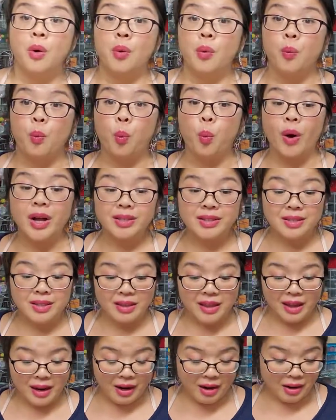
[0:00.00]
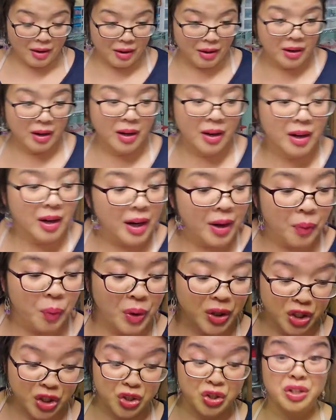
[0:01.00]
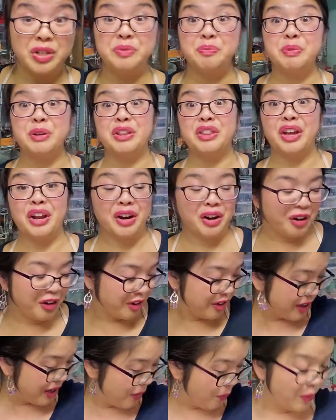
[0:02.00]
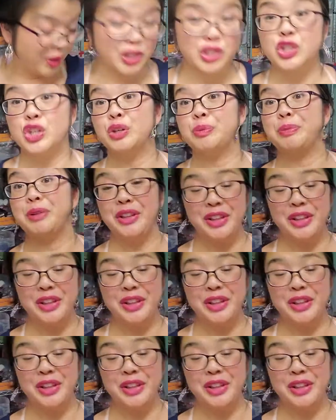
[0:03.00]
what's there, what shouldn't be there, and what should be